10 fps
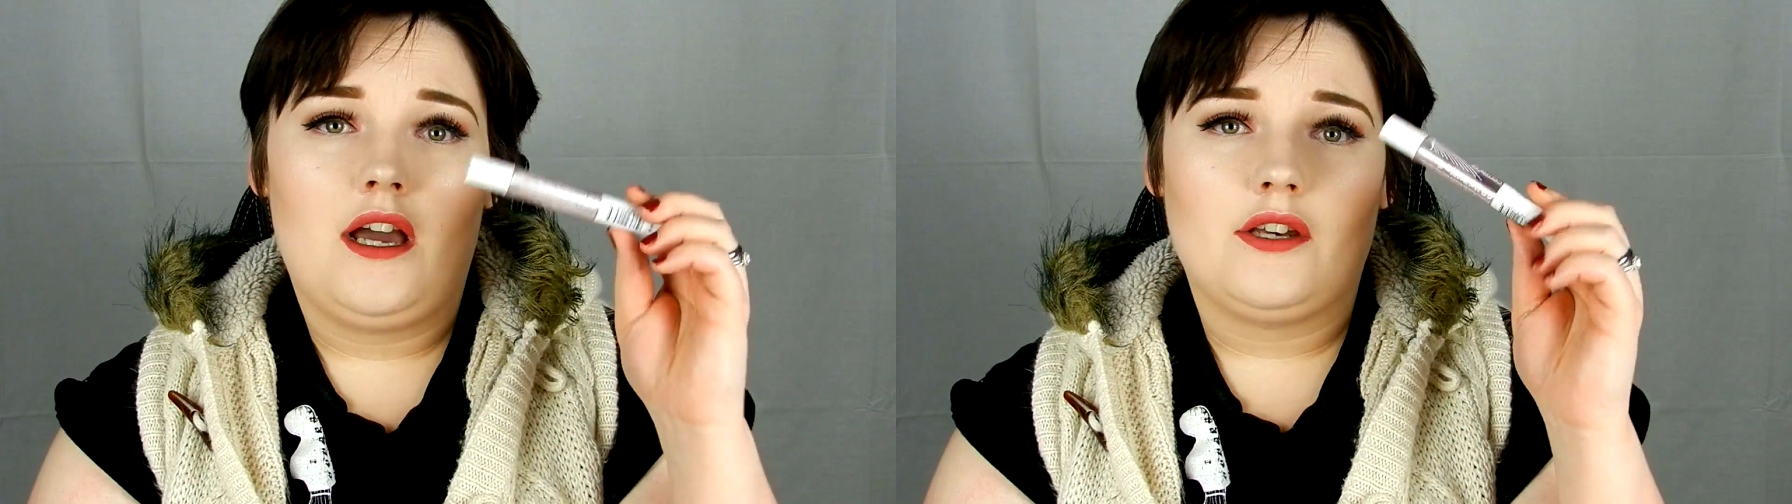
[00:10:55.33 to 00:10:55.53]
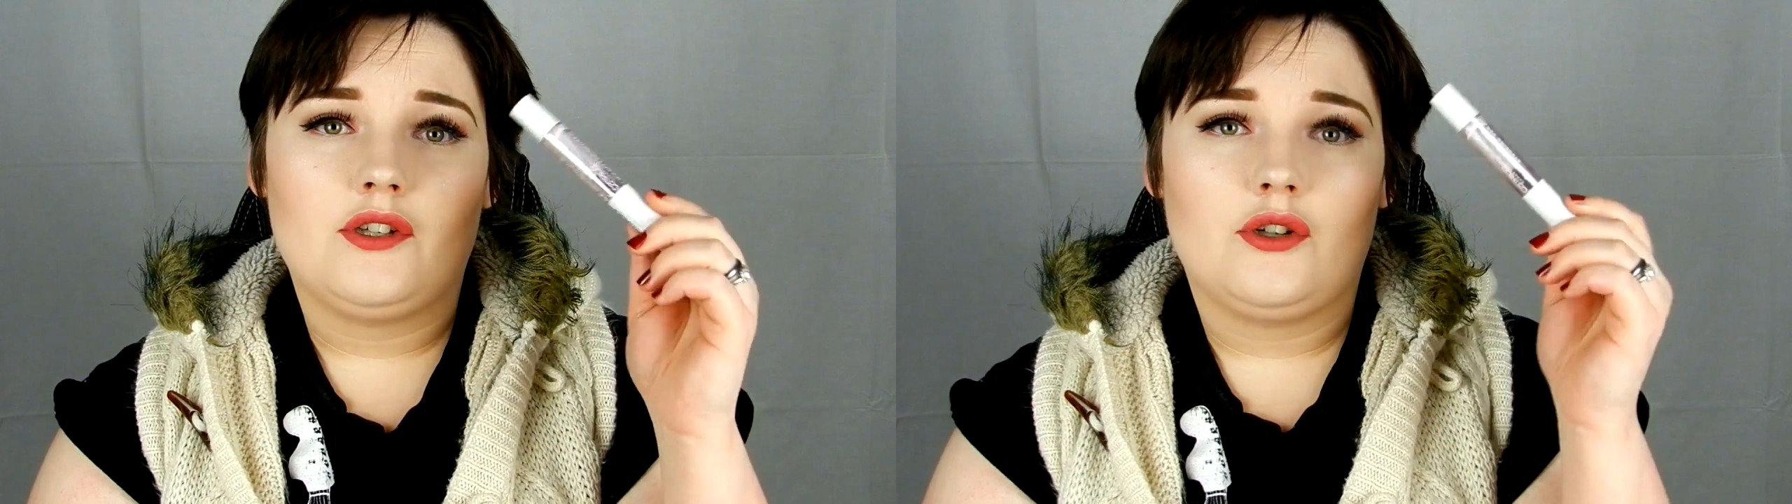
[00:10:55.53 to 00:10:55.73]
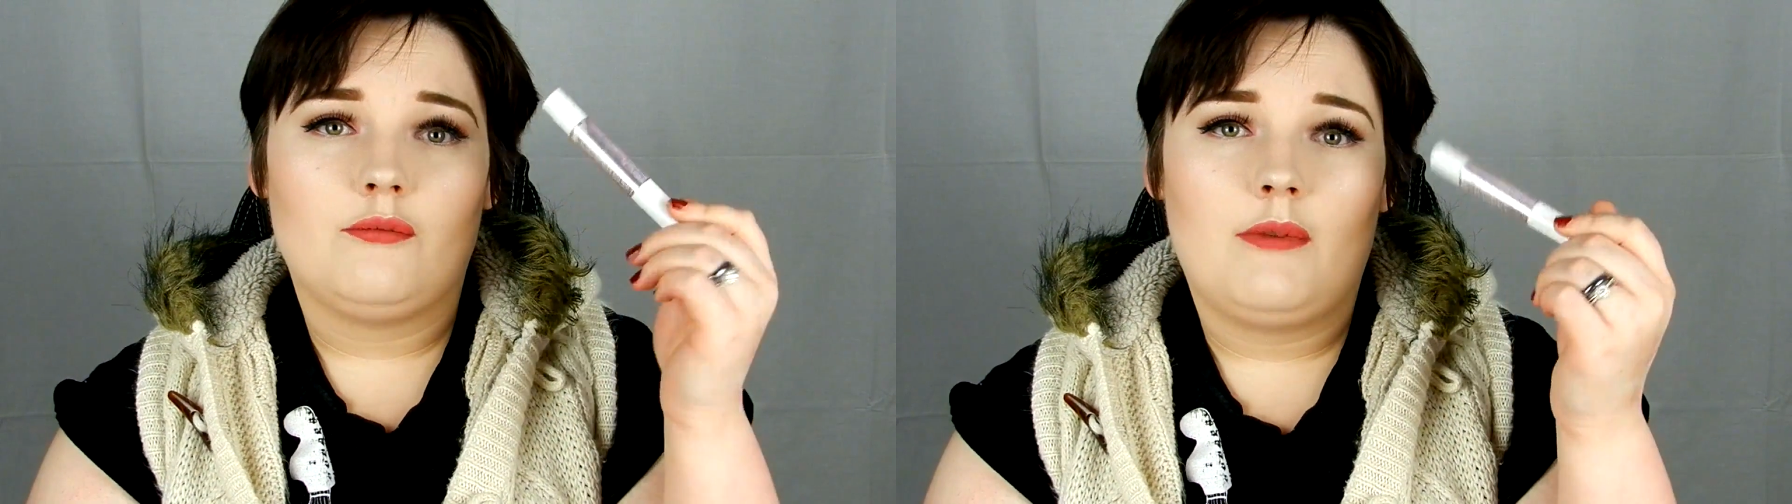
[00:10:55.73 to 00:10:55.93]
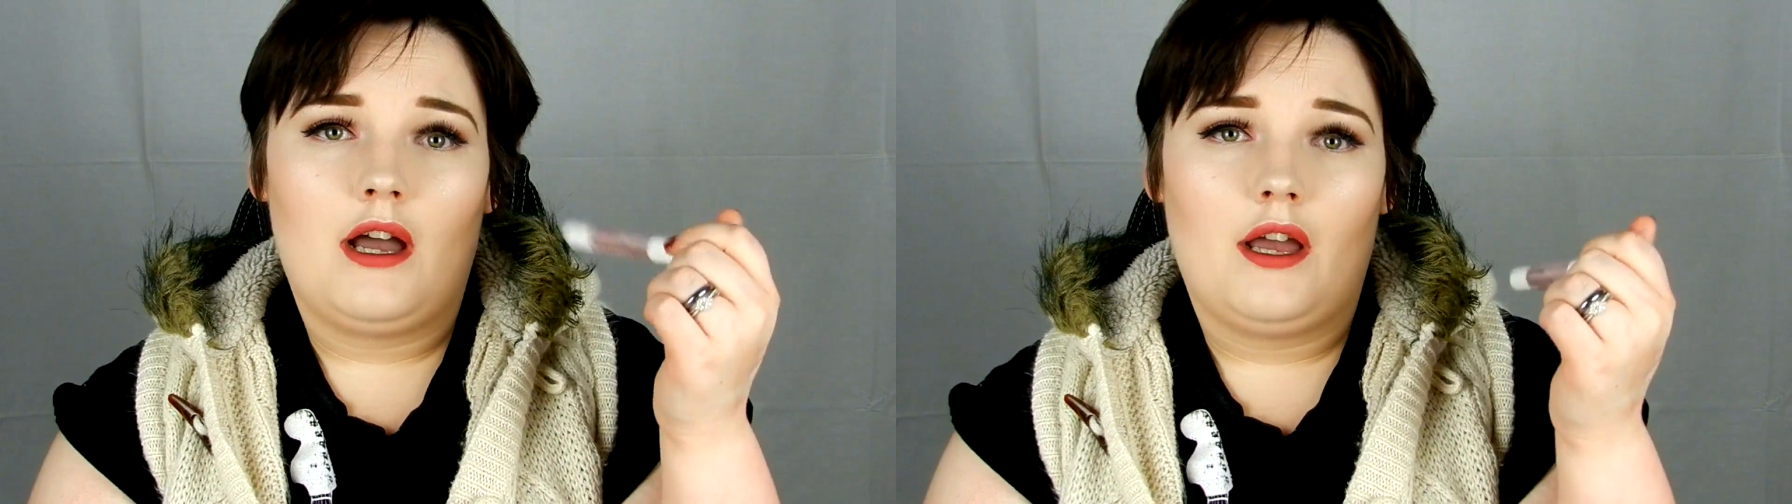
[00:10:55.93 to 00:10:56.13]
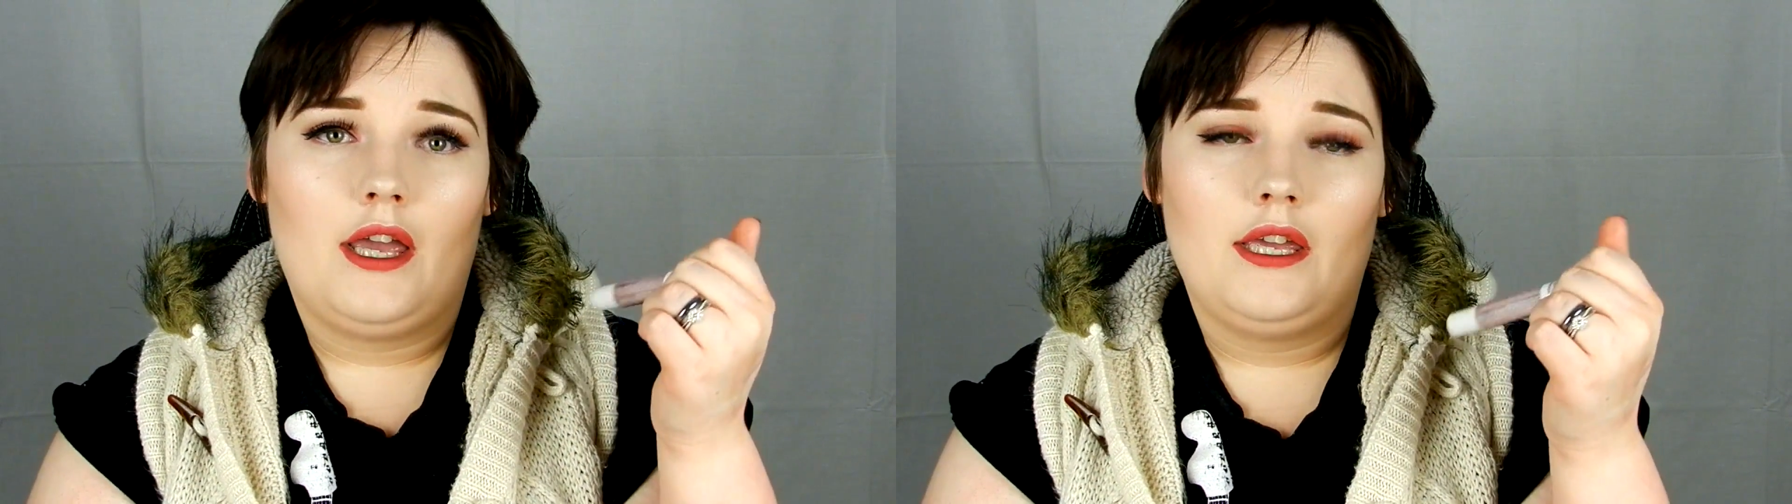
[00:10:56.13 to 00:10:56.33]
under
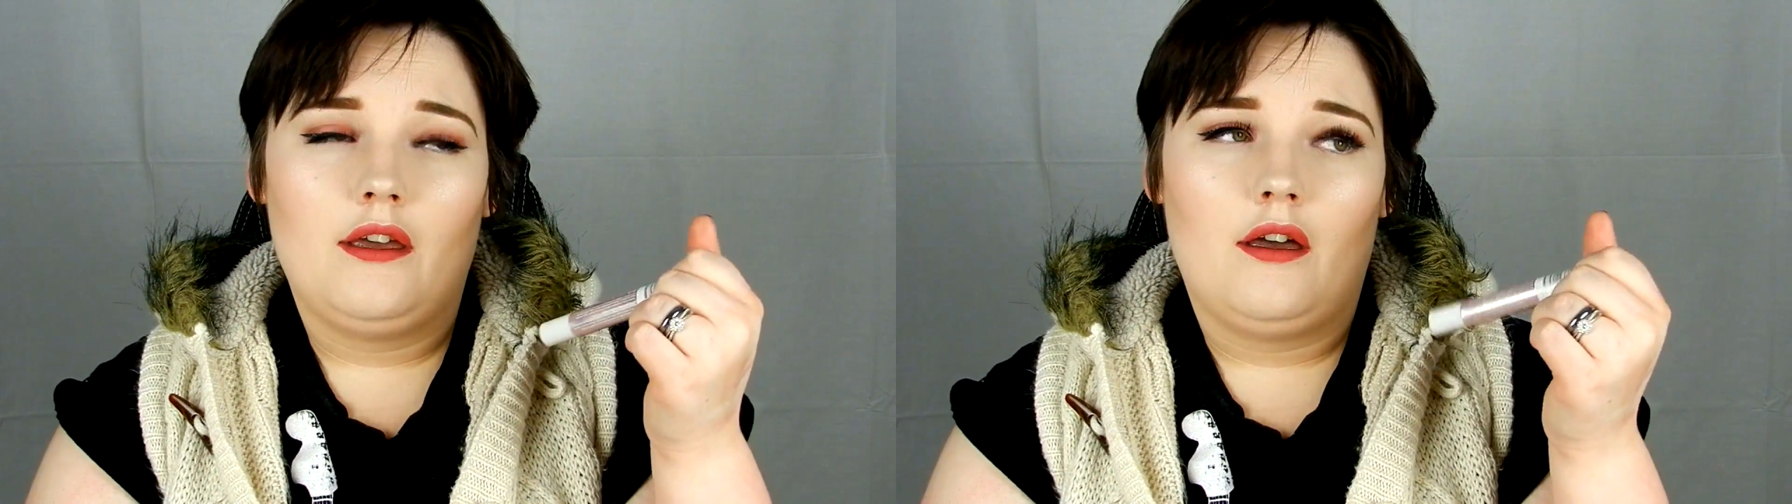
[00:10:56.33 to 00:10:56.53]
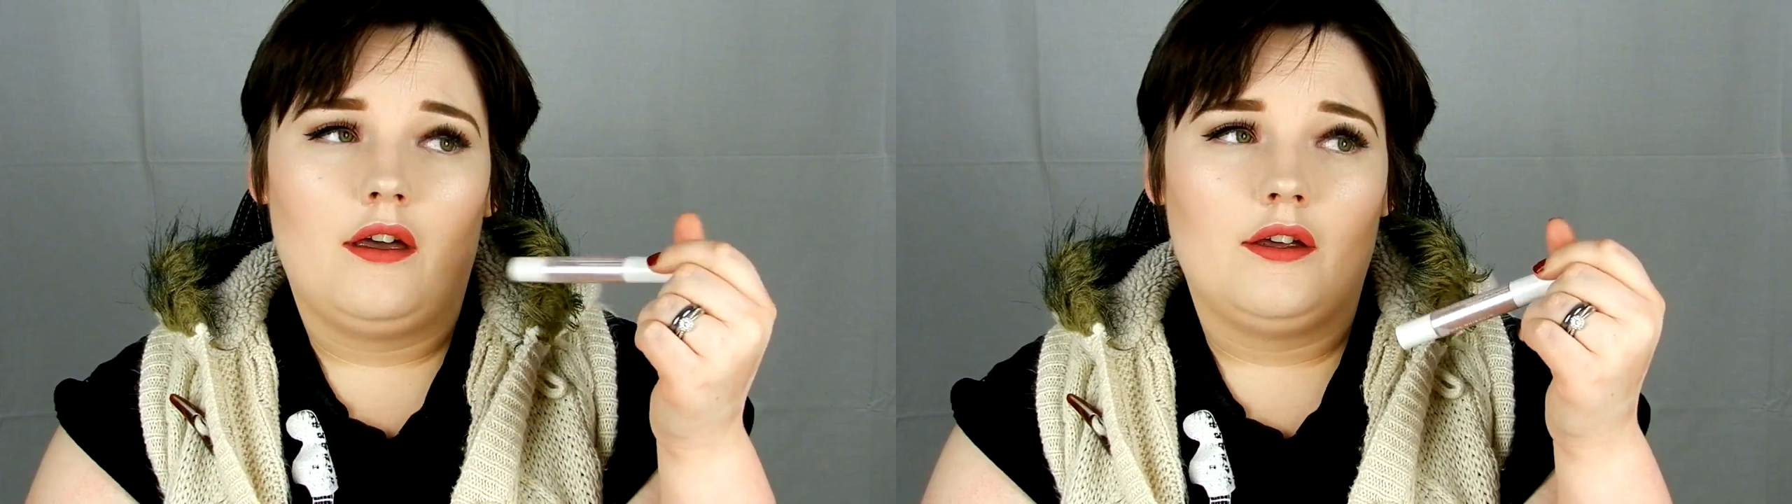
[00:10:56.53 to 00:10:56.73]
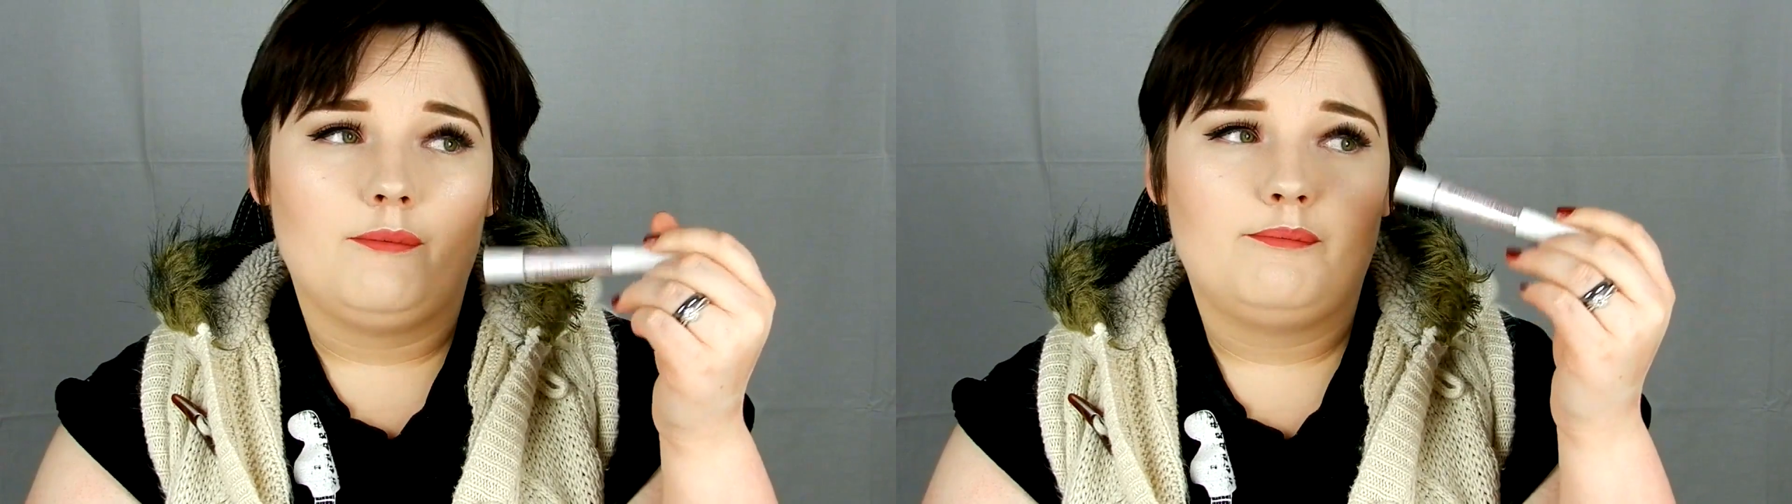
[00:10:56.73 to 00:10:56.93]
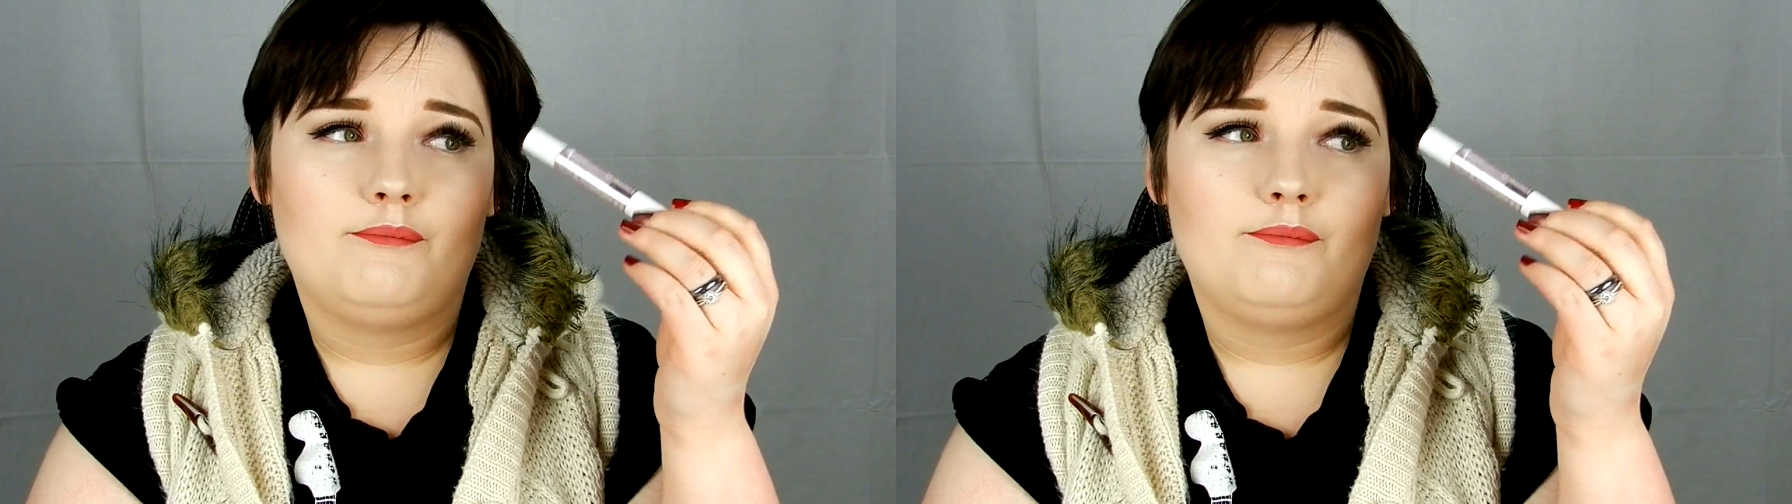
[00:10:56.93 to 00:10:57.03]
my